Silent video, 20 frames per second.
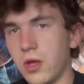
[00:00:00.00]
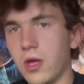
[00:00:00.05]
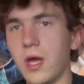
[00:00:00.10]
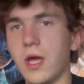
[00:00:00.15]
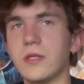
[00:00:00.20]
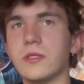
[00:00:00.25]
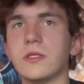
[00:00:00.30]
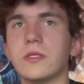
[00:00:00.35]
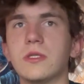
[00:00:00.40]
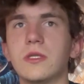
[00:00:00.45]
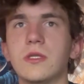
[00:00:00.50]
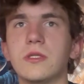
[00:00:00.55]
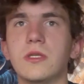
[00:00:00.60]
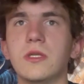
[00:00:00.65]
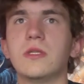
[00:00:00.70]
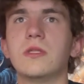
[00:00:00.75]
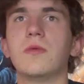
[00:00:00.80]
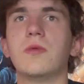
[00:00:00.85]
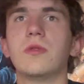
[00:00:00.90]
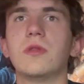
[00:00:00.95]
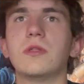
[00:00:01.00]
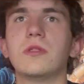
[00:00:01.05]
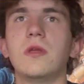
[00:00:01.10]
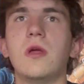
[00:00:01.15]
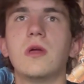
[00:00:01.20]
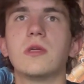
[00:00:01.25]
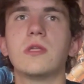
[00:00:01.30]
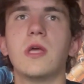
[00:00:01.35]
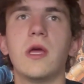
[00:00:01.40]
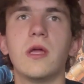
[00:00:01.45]
as is consistent with the
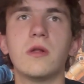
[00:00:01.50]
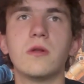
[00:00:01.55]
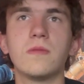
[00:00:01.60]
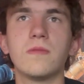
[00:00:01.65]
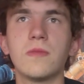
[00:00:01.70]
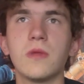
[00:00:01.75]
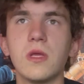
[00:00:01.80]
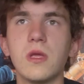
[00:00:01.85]
song title.